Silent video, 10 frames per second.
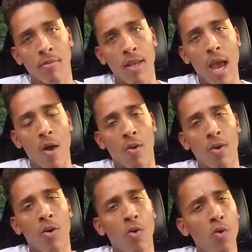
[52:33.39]
Now,
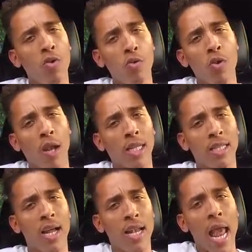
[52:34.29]
who you know that's
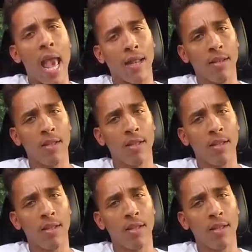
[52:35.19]
done that?